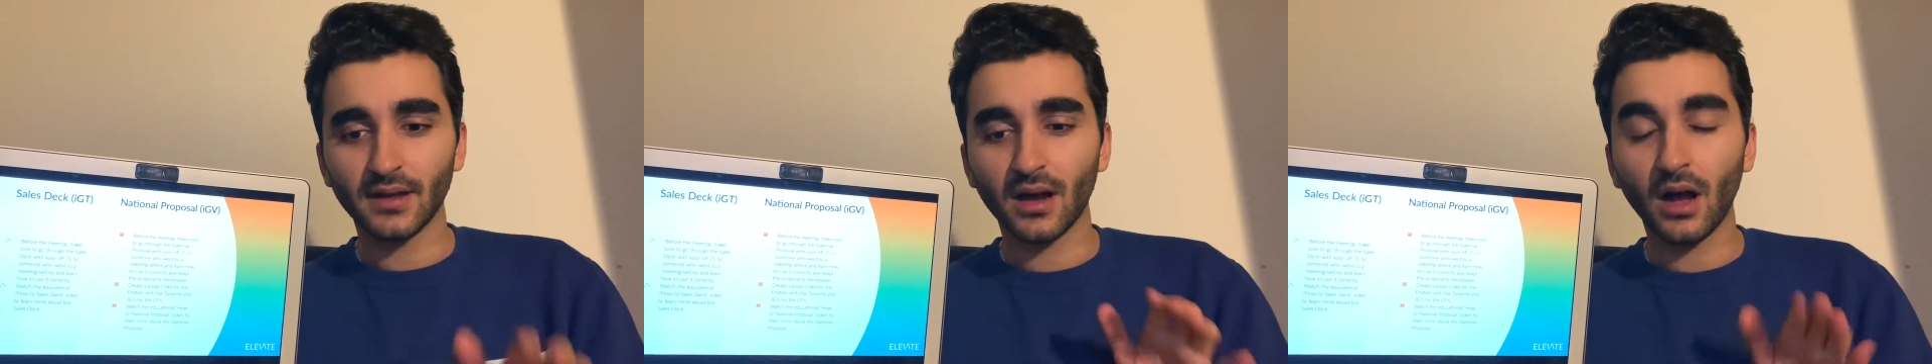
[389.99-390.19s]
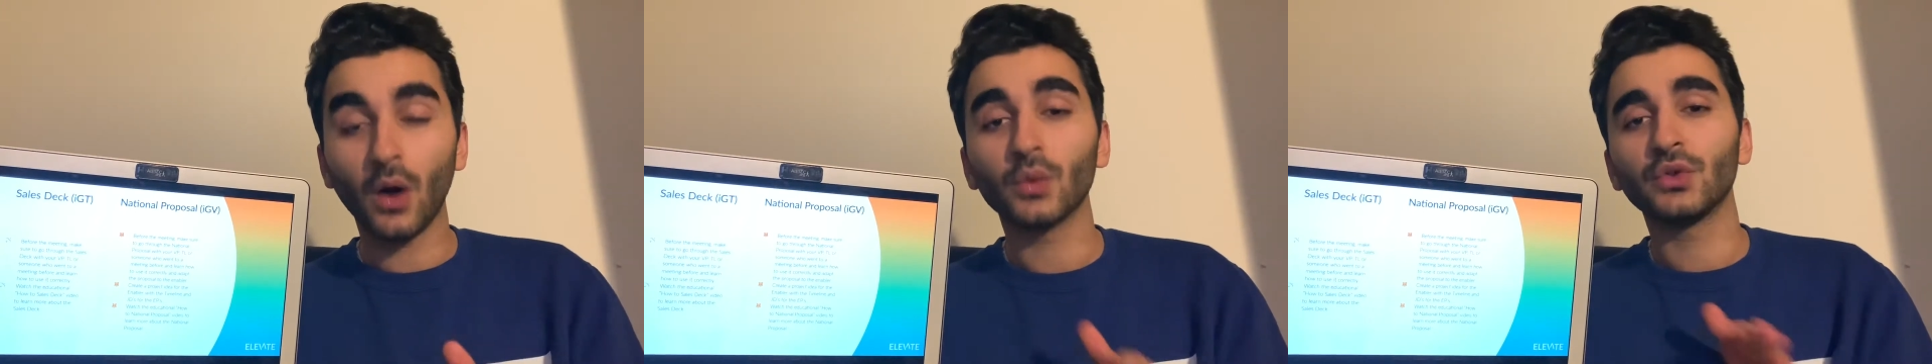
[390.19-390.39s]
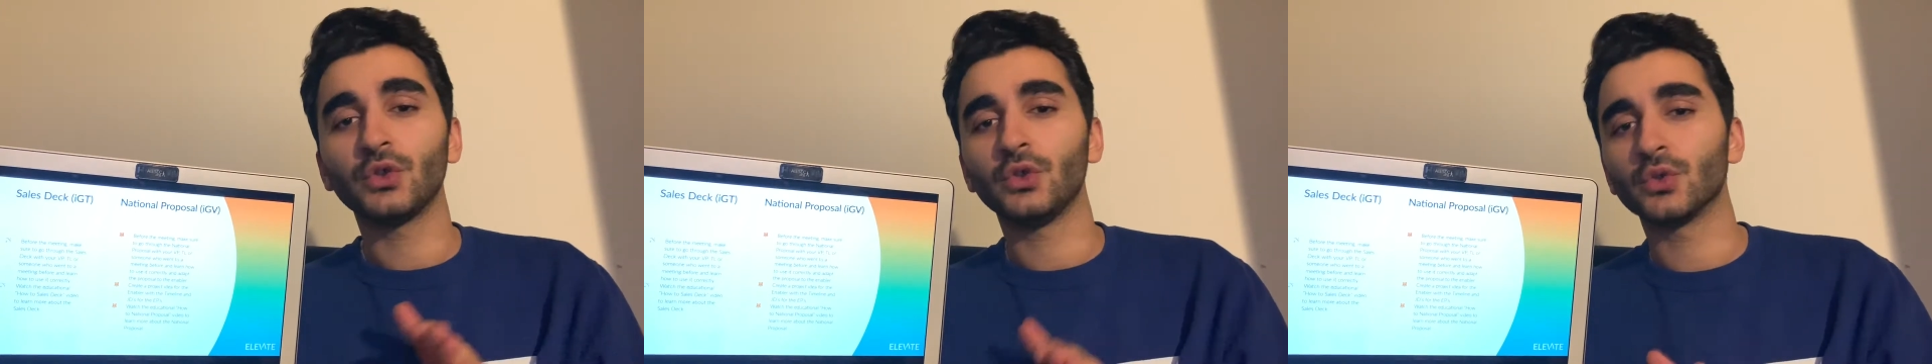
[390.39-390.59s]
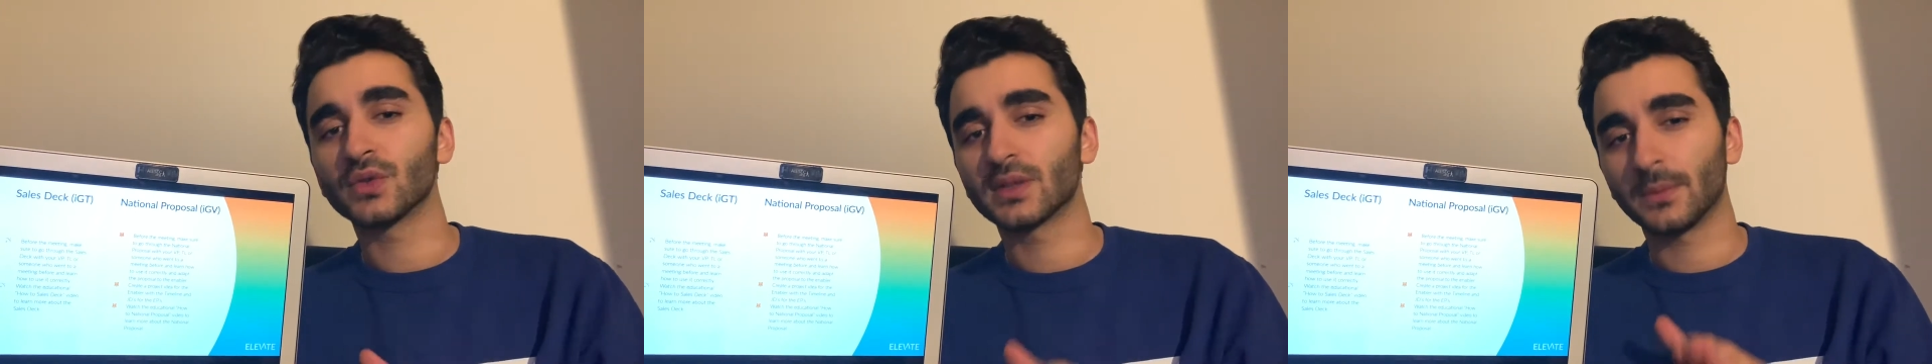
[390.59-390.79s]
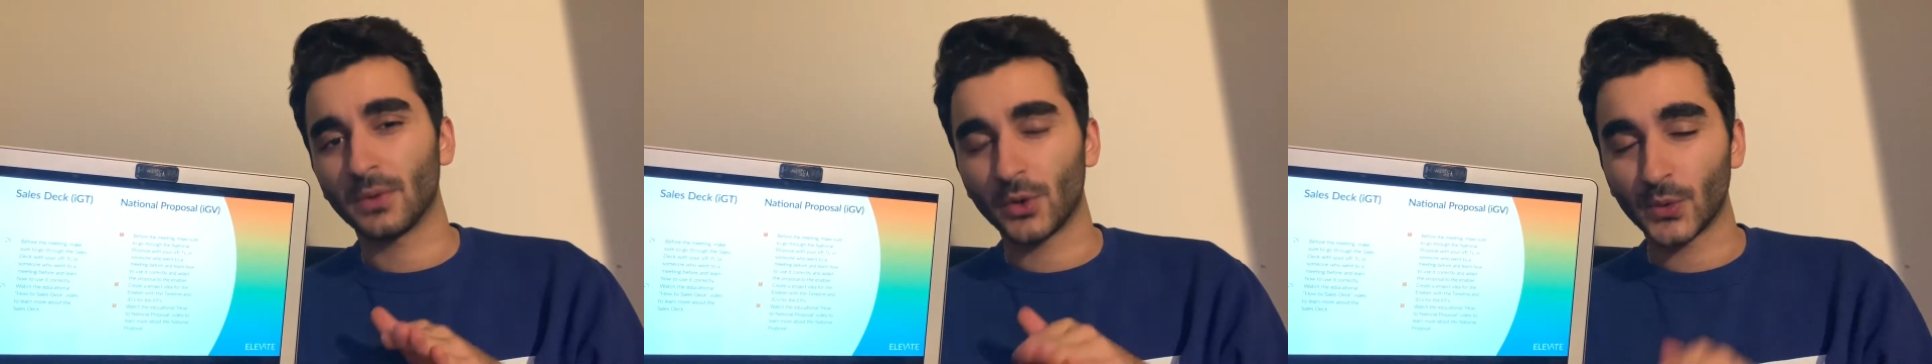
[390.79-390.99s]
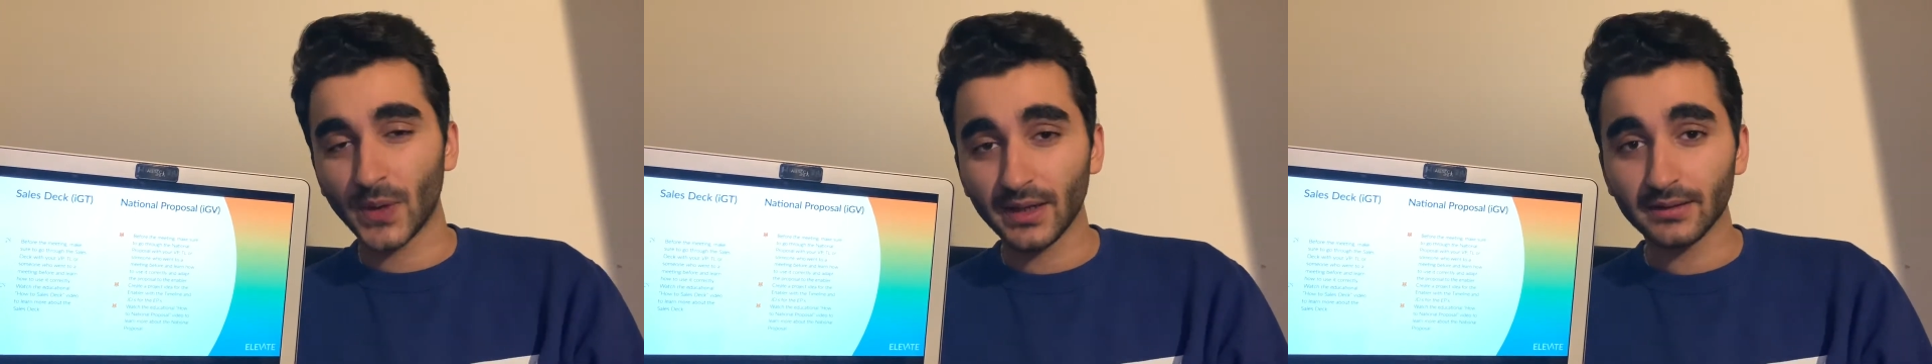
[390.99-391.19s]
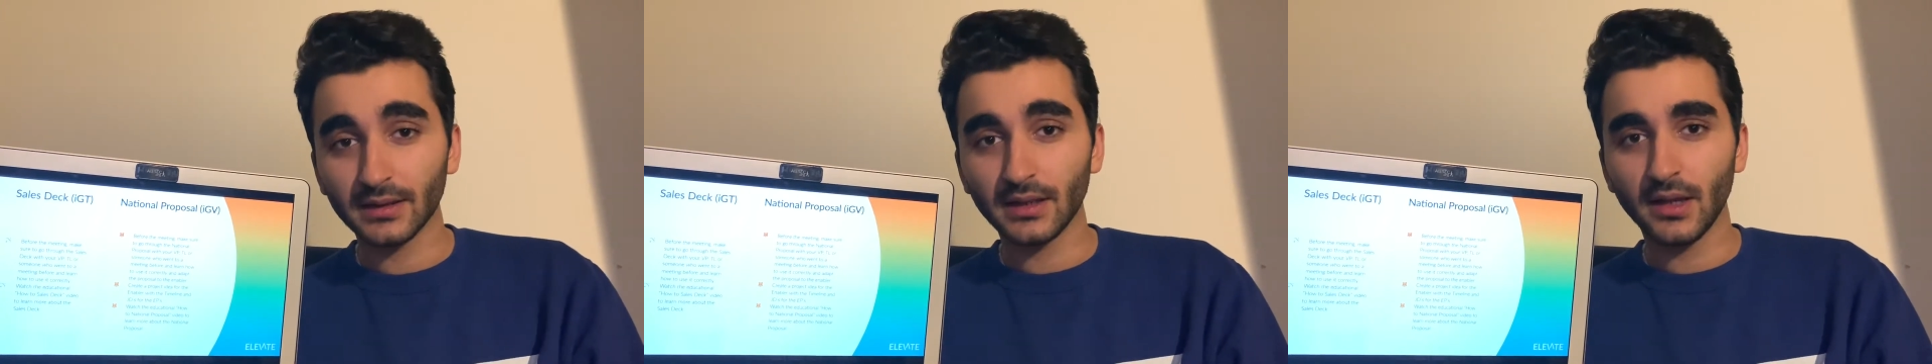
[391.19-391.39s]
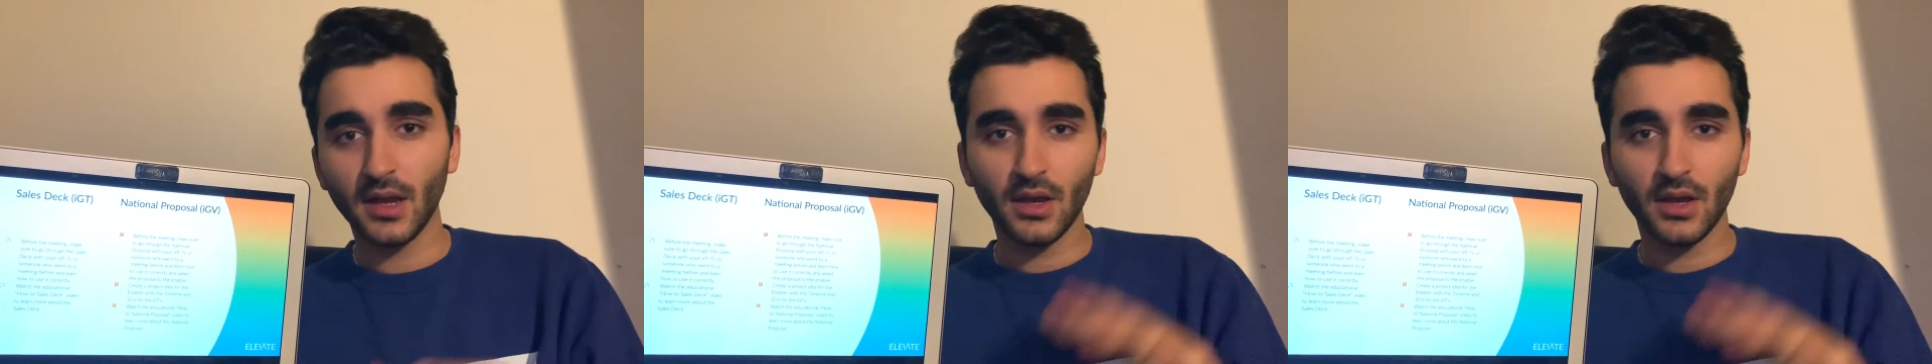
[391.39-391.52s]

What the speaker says: how to use them correctly.